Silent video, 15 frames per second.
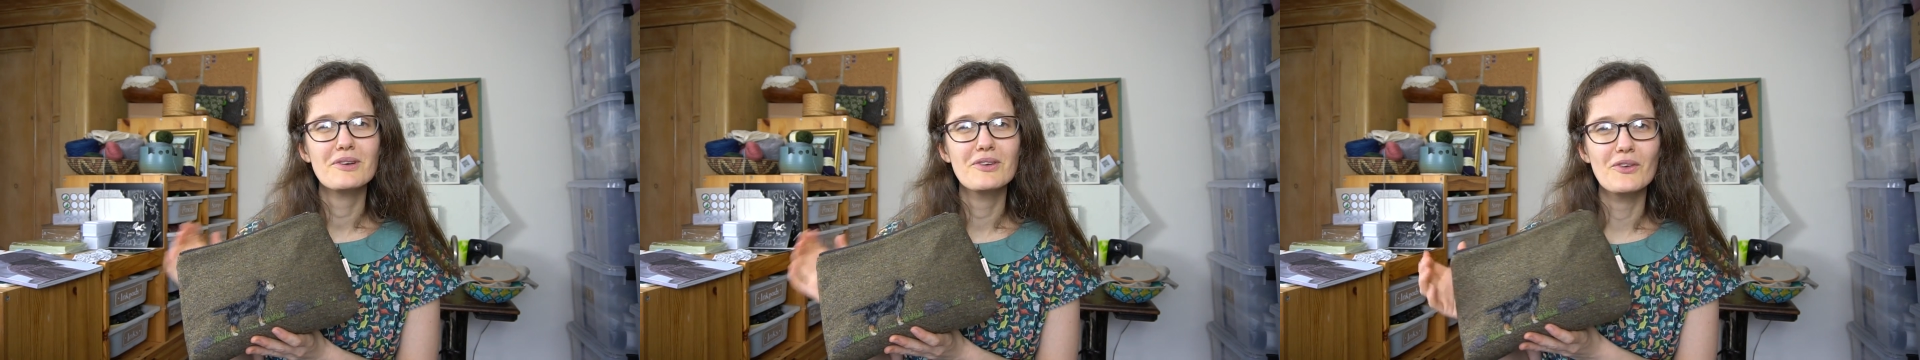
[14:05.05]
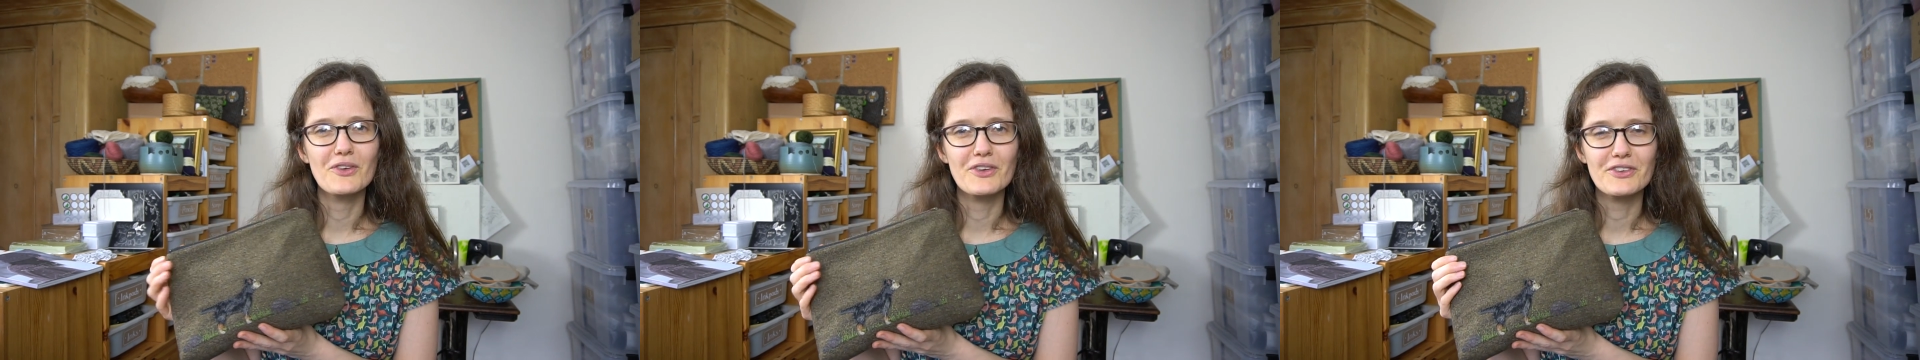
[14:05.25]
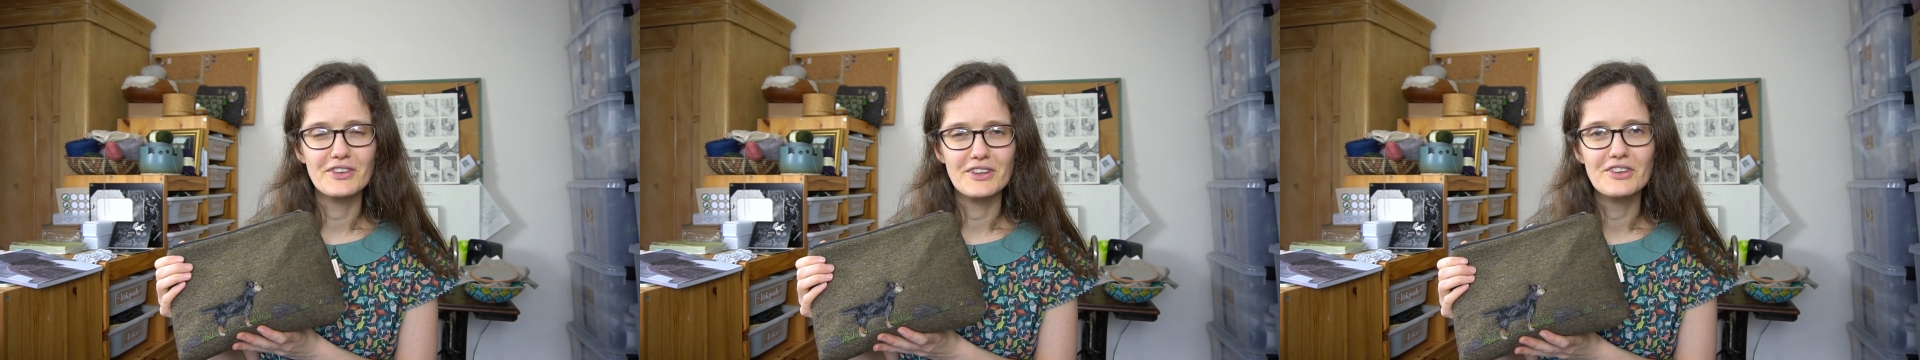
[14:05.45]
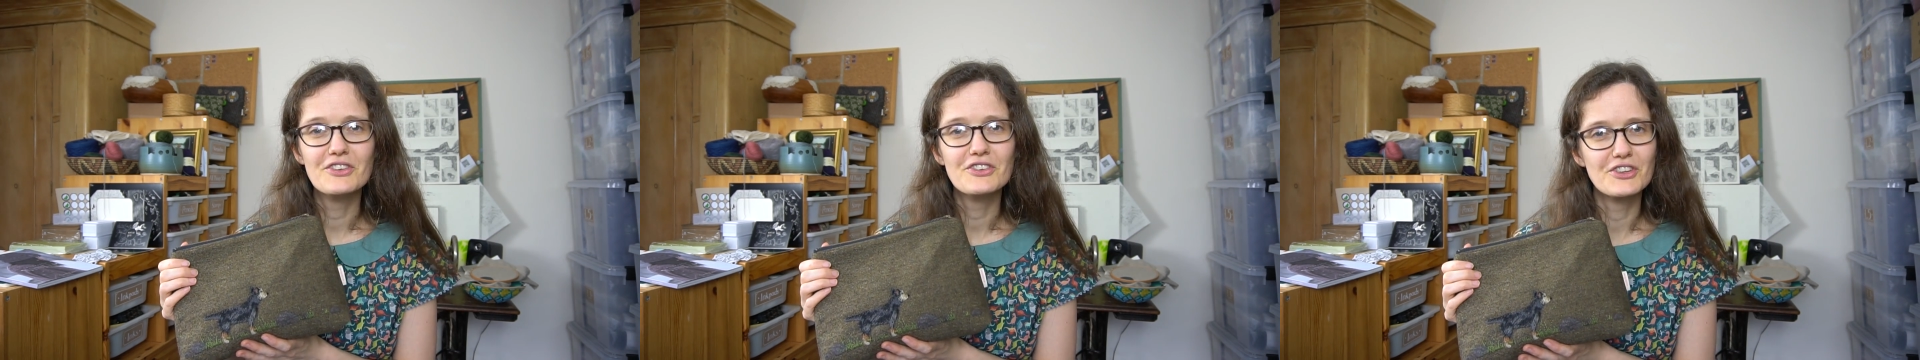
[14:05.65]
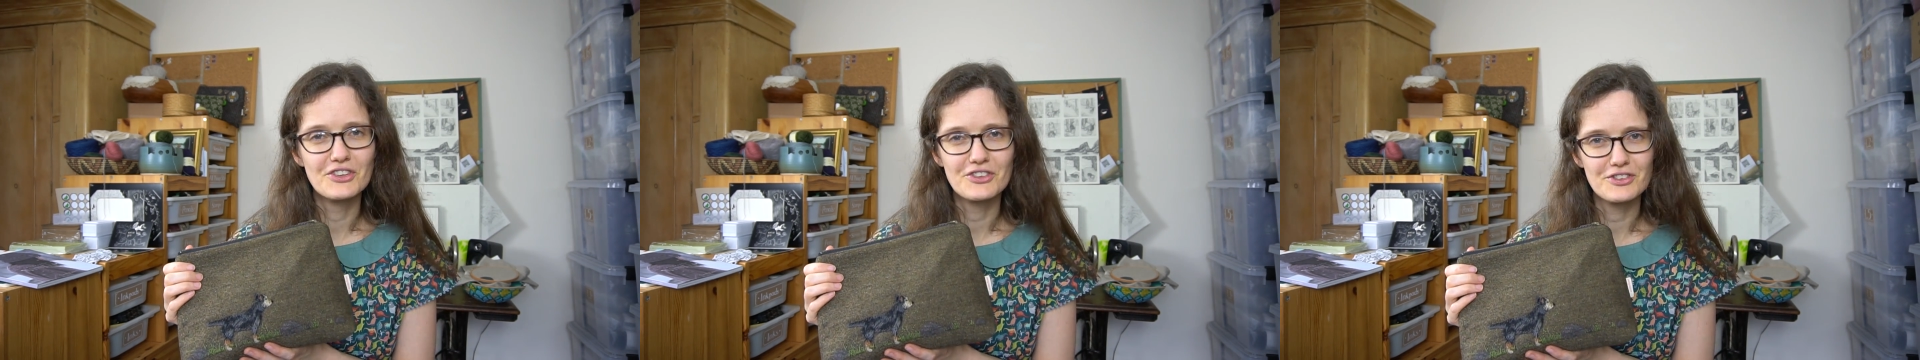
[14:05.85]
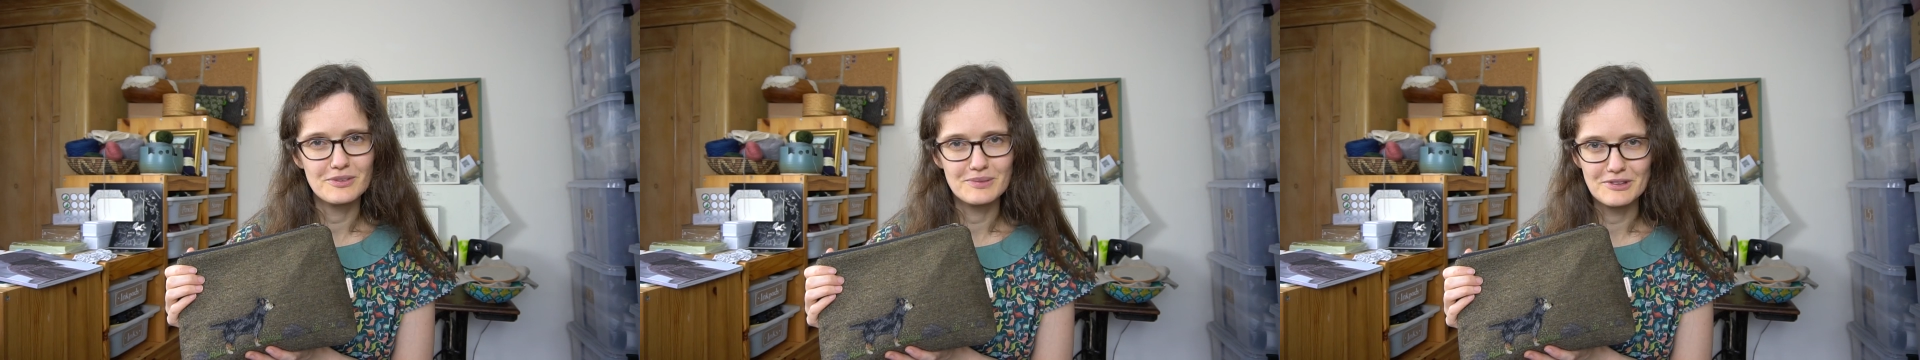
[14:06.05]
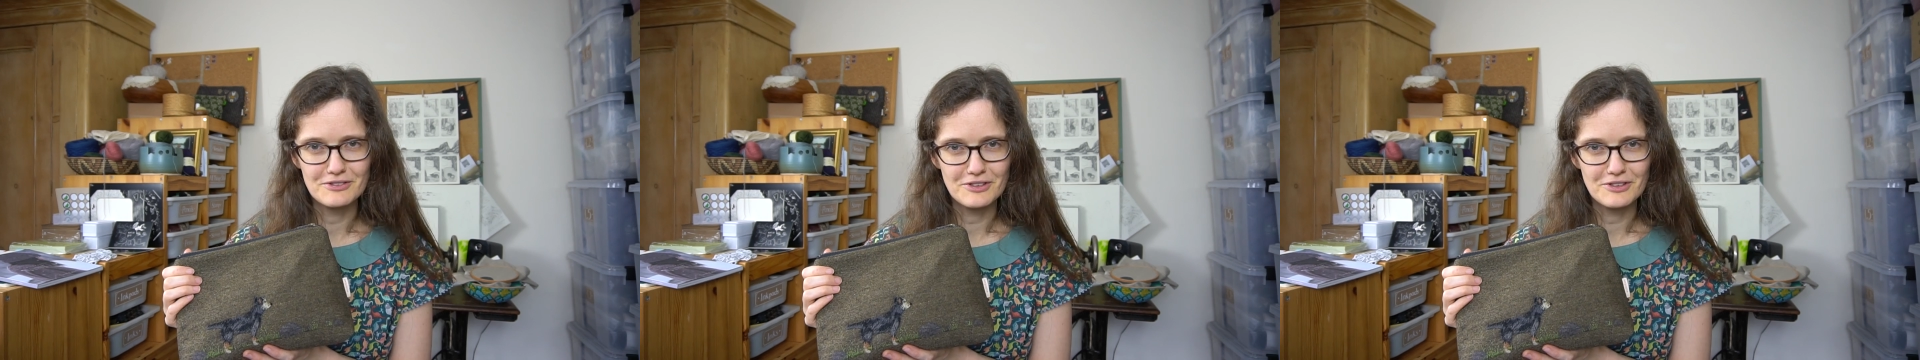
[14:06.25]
Lorna did just from a